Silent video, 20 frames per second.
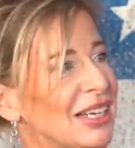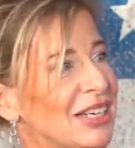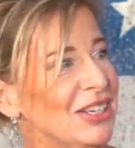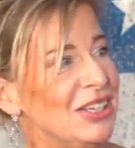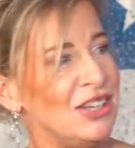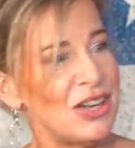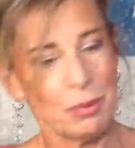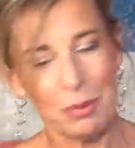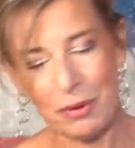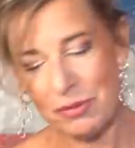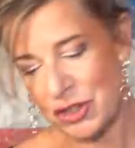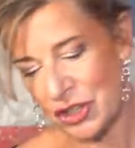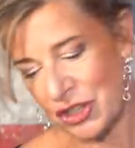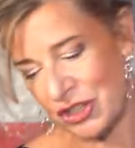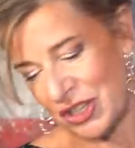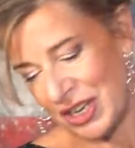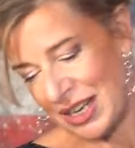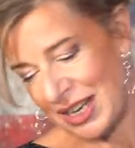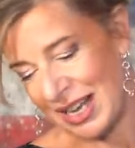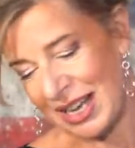You know, we've
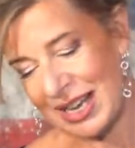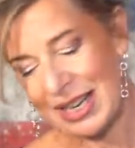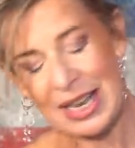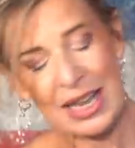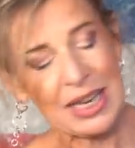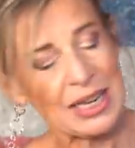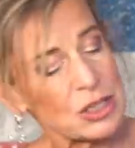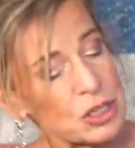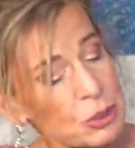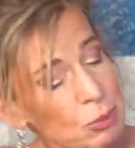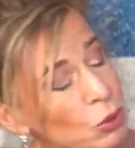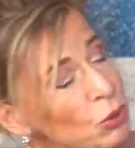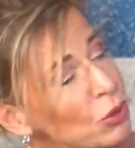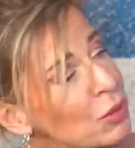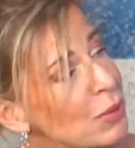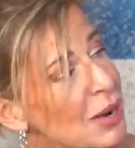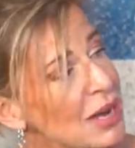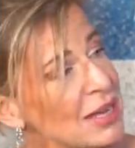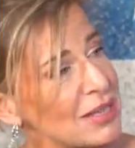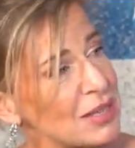just seen it in, in
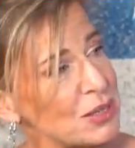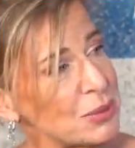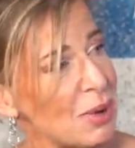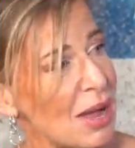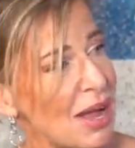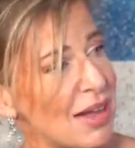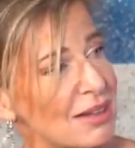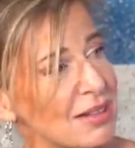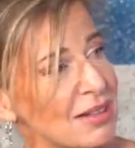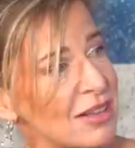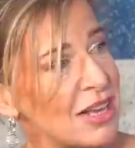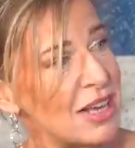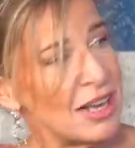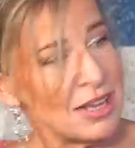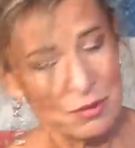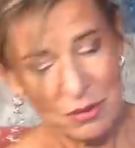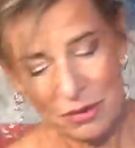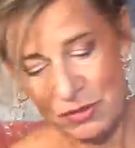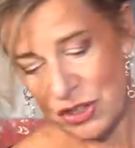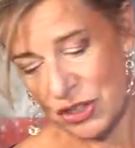smaller ways as well.
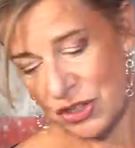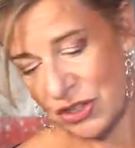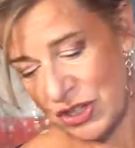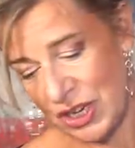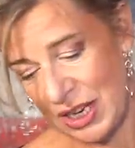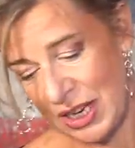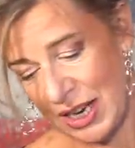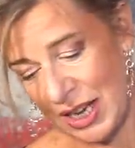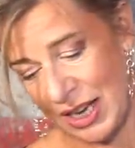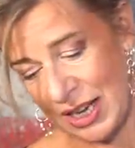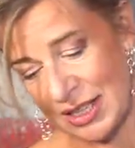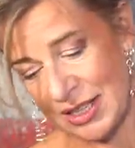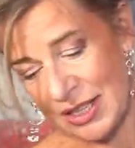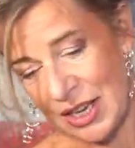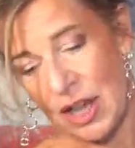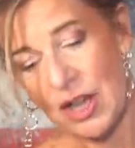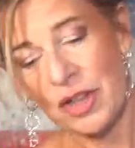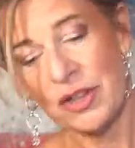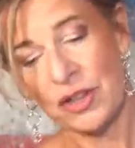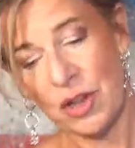We've just seen it.
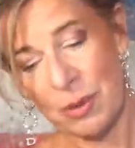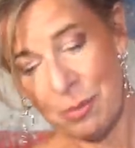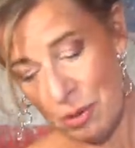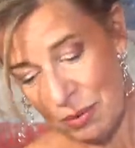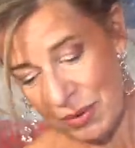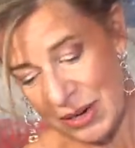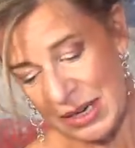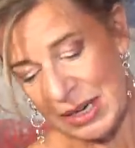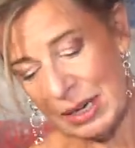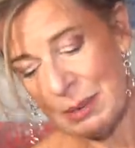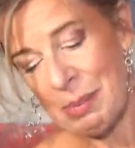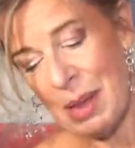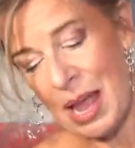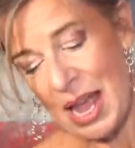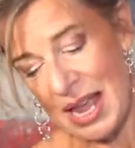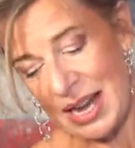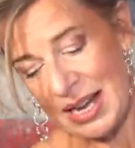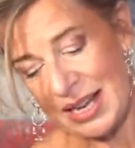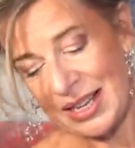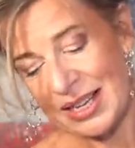So Marine Le
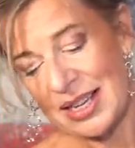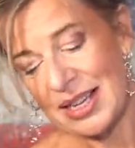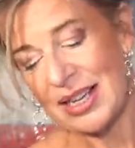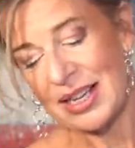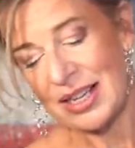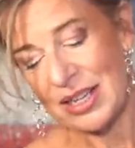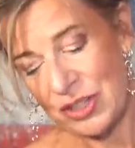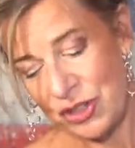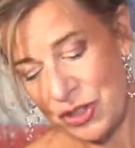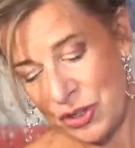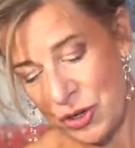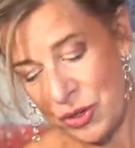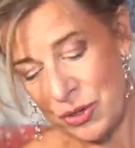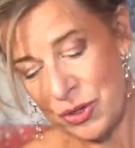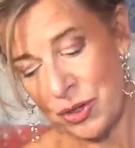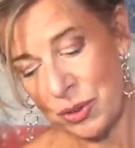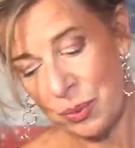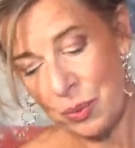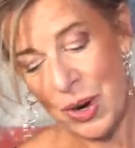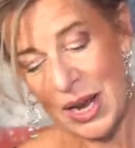Pen is due
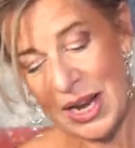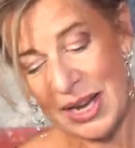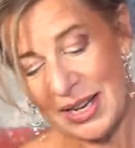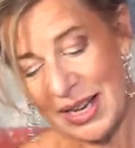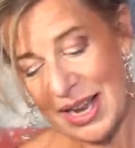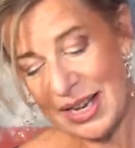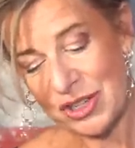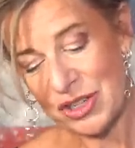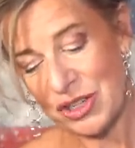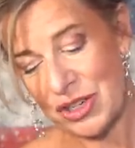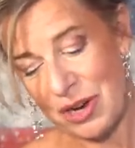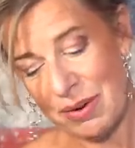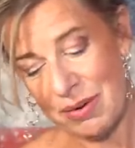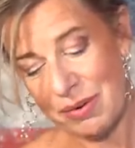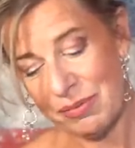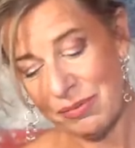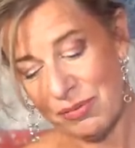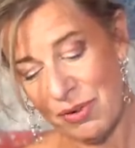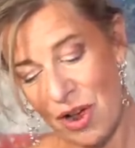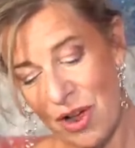to win next year
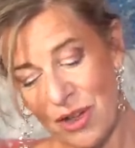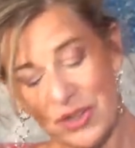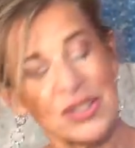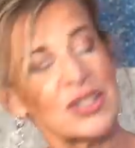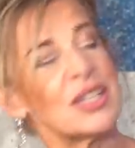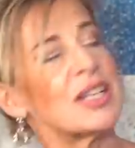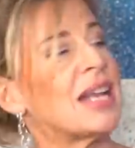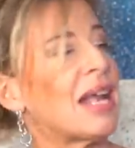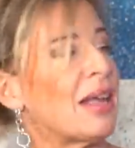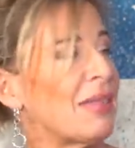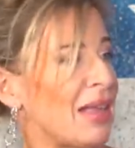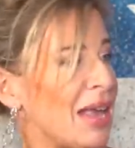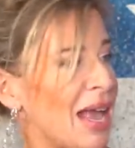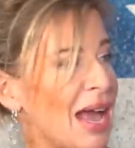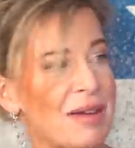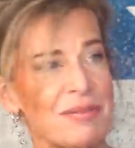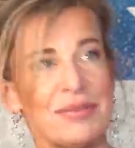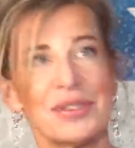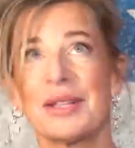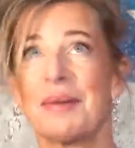in France, and now they
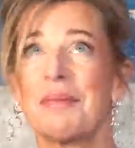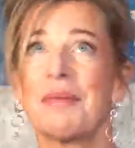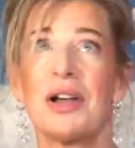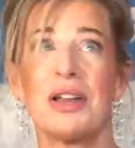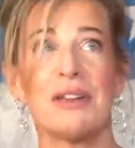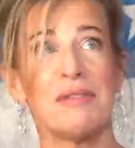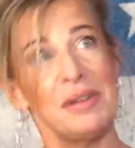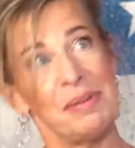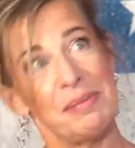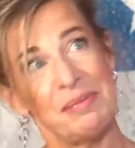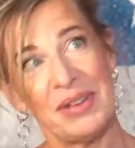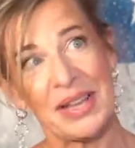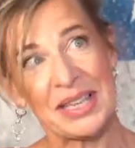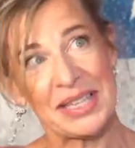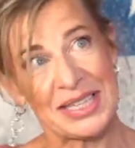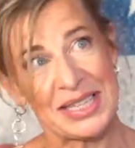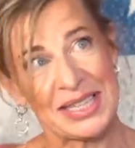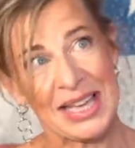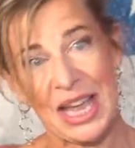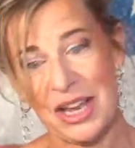have some kind of
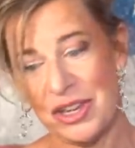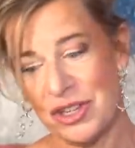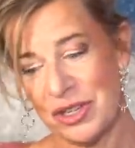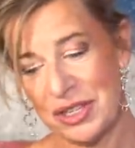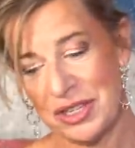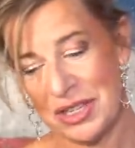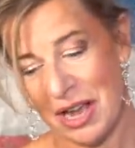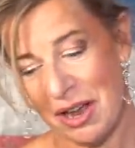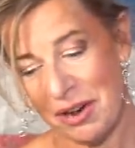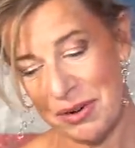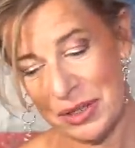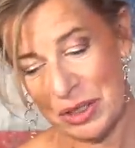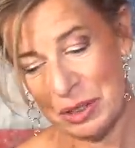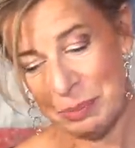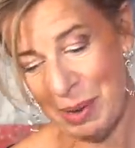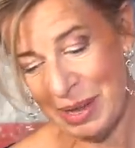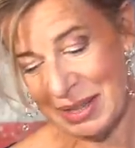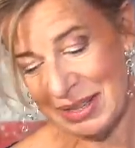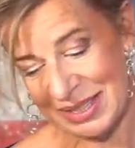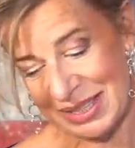investigation to her
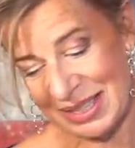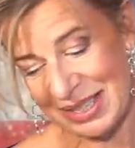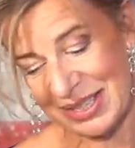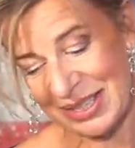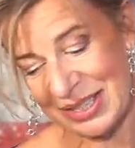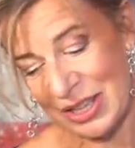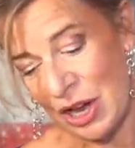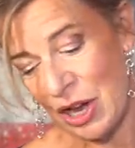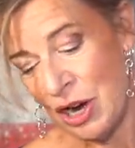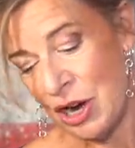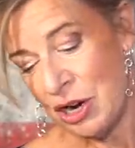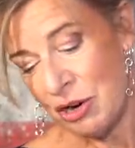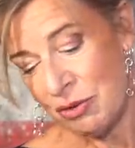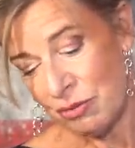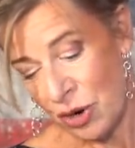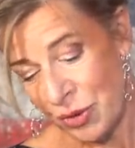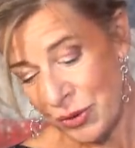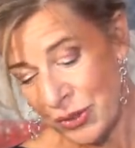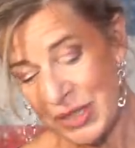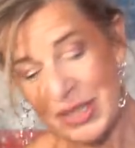expenses
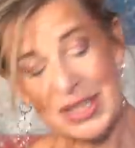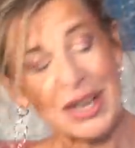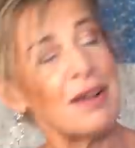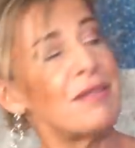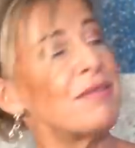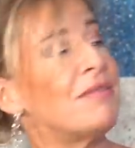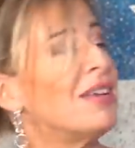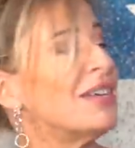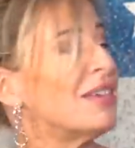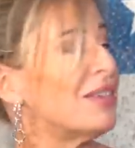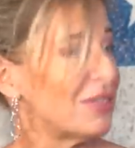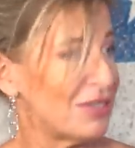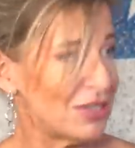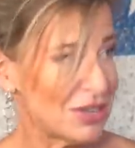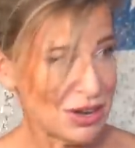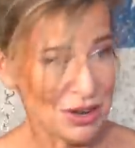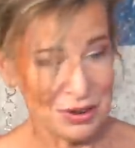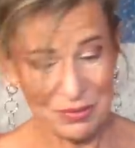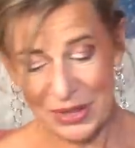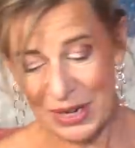Rosie Duffield
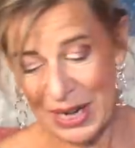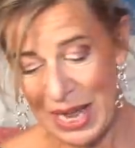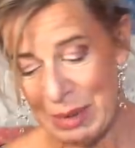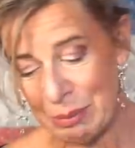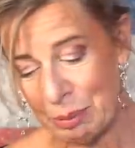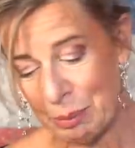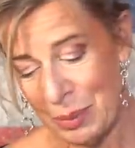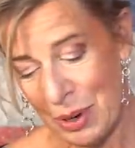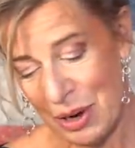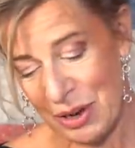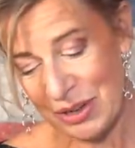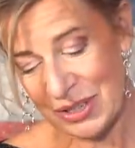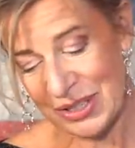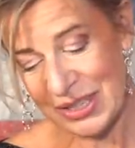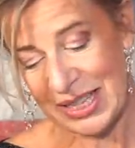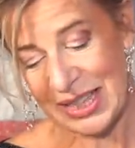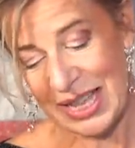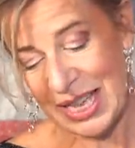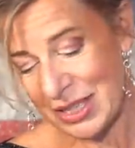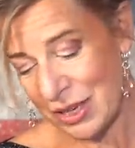of the Labour
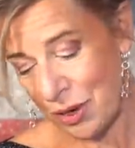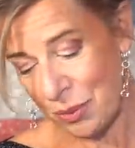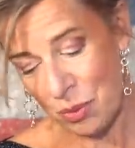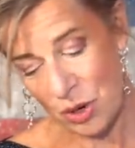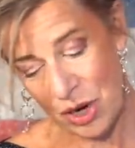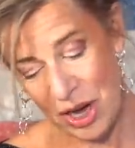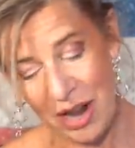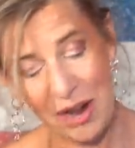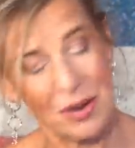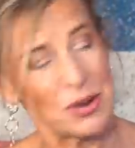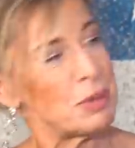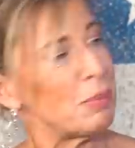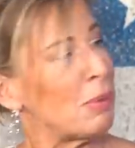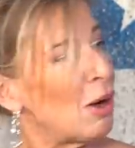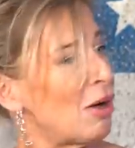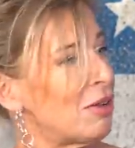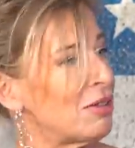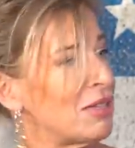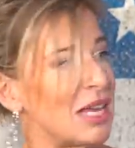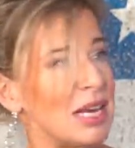Party, they don't want her in the
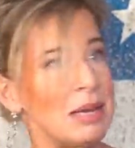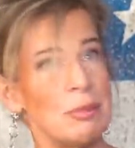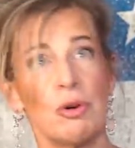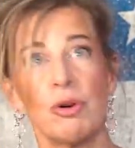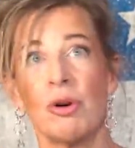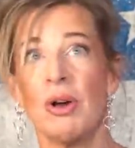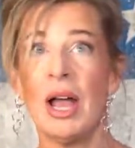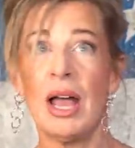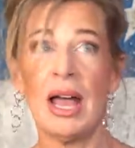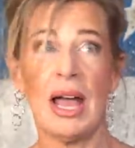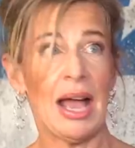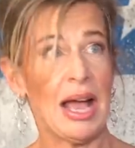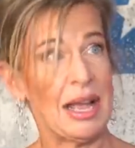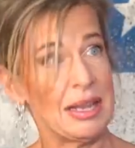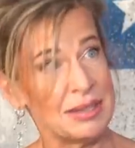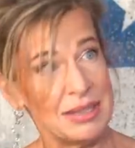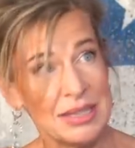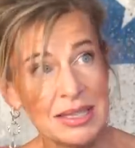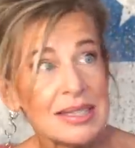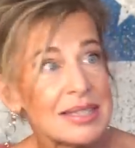party anymore.
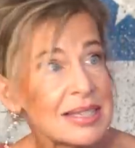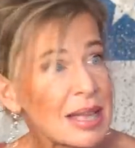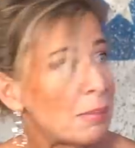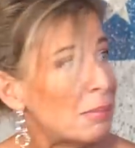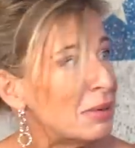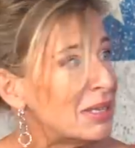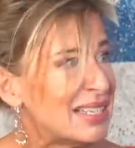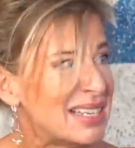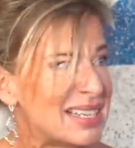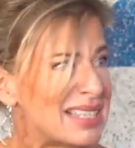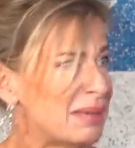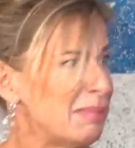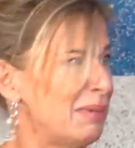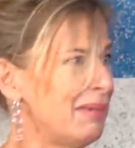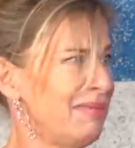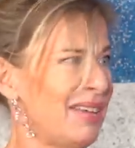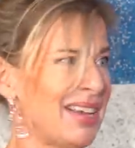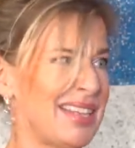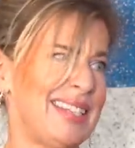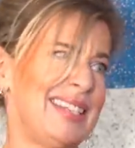Anti Semitism
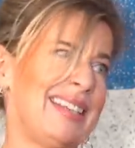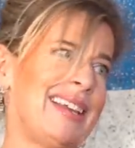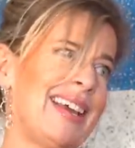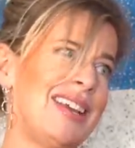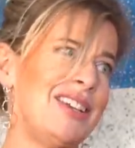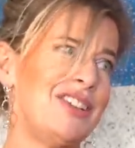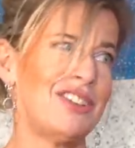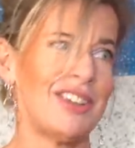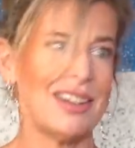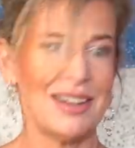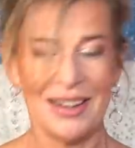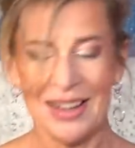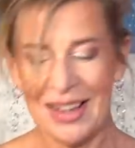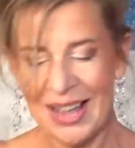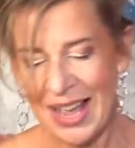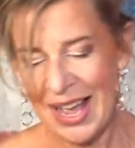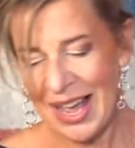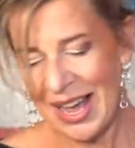investigation.